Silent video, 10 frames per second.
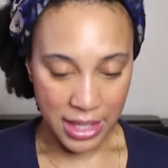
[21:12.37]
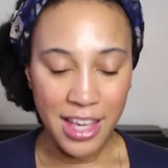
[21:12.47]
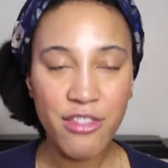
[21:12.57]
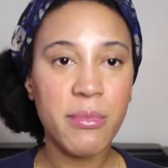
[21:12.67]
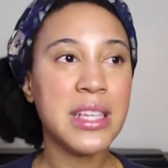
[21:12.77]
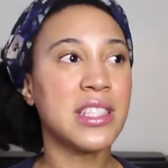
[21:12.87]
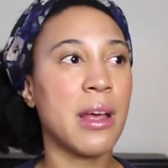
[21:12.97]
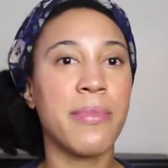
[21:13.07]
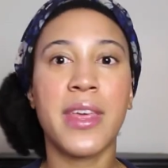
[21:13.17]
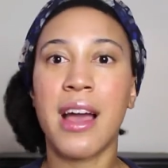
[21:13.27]
Give me
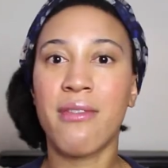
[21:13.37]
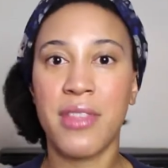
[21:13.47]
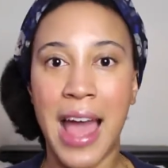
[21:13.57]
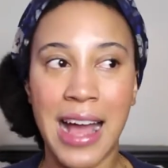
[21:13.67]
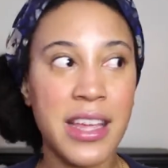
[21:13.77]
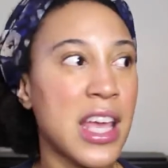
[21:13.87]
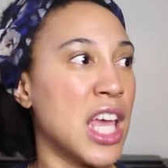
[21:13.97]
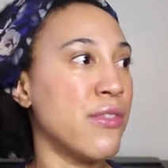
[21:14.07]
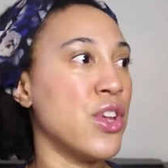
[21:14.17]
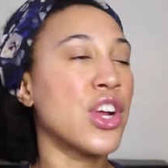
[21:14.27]
something of that.
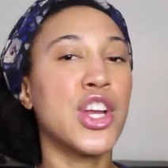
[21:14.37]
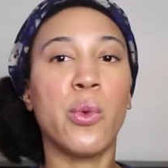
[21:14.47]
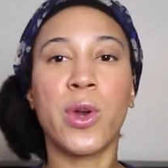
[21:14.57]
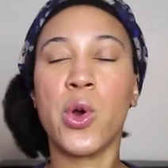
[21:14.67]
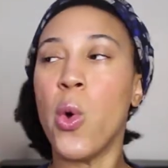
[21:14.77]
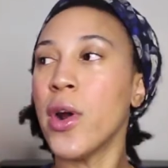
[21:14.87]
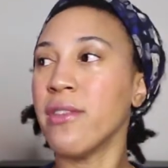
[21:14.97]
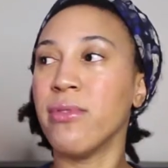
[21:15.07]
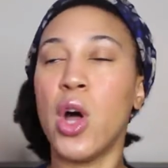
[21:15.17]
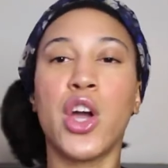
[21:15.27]
If you're gonna record
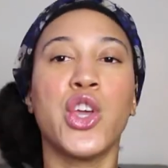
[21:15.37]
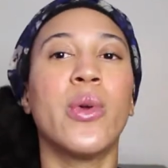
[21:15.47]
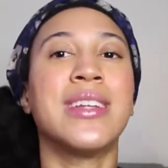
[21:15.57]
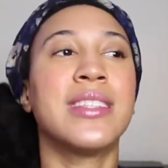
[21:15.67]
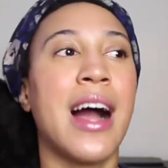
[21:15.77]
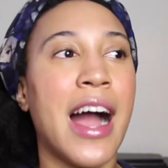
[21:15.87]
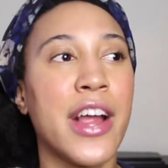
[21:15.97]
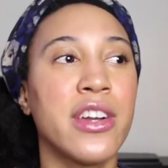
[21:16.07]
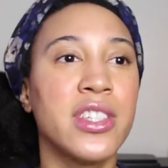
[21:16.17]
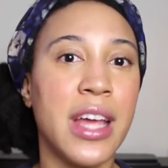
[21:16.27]
and vlog your
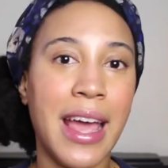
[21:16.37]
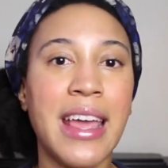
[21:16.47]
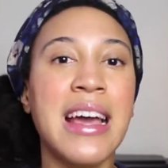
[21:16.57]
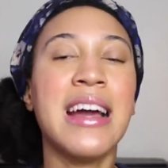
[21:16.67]
entire day,